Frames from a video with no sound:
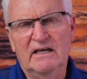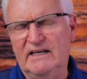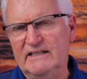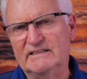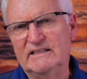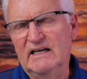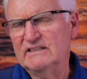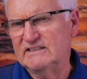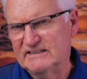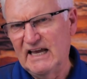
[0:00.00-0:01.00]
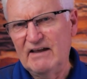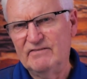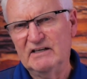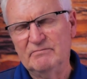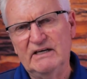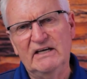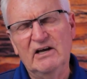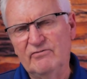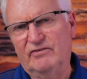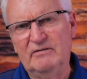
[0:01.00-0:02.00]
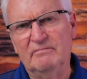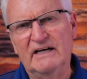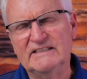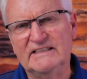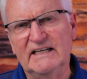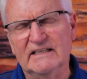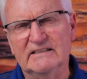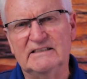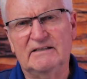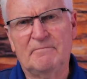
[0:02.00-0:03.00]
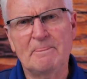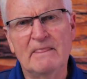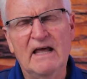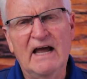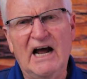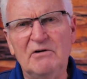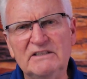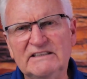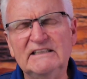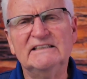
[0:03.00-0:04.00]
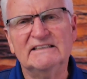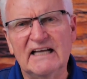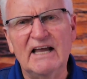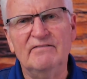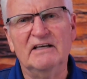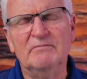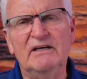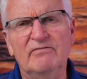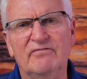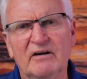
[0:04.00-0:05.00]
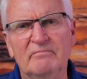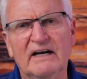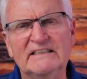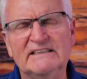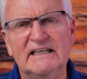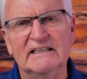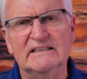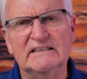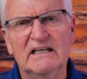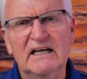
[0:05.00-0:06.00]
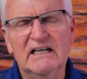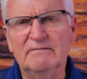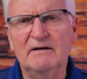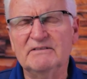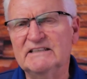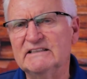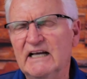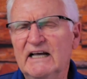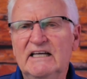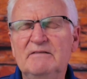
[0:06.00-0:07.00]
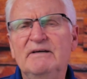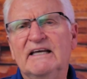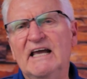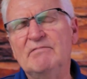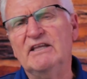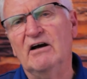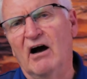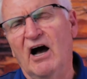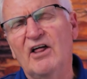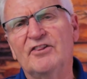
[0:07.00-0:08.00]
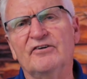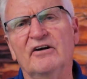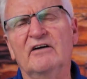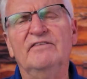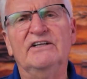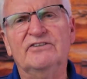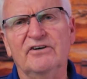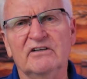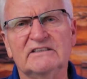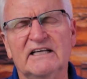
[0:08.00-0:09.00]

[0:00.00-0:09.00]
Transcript: He's saving me from my sins. How is he saving me from my sins? The Bible says he became the author of eternal